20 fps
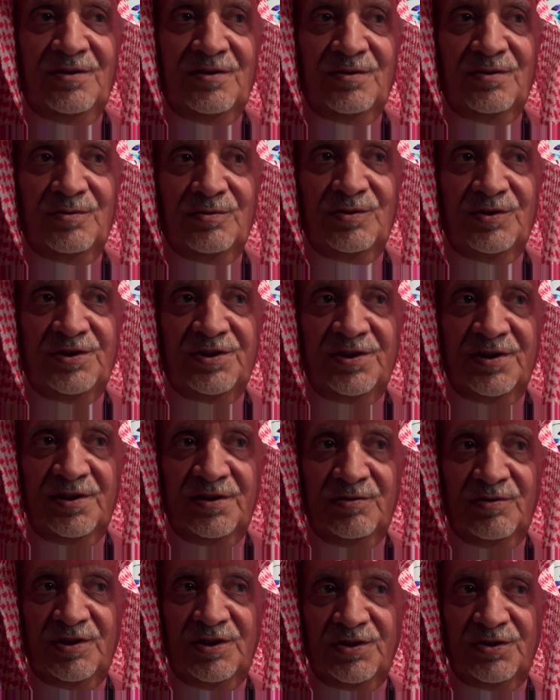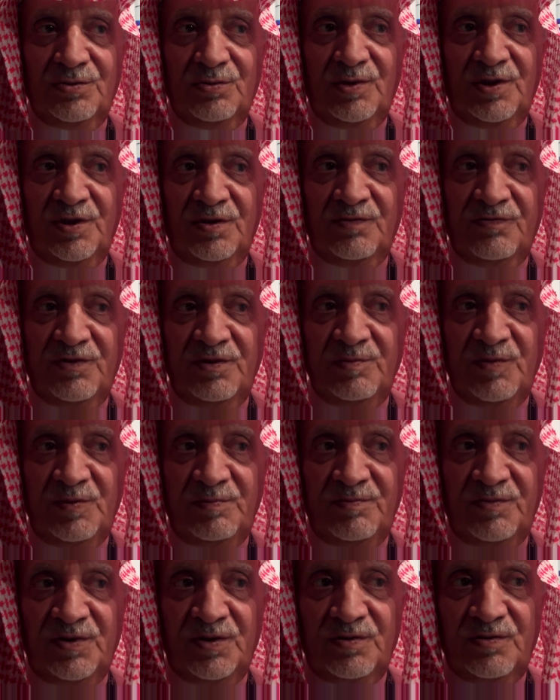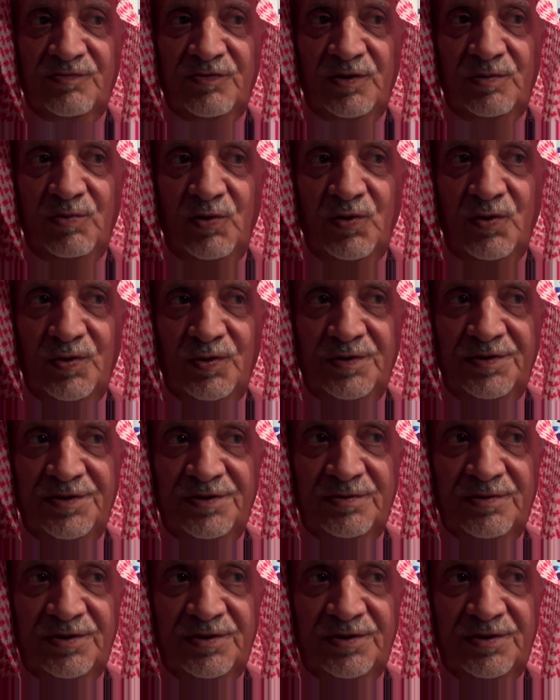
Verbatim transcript: uh, which I was one of the member of the boards,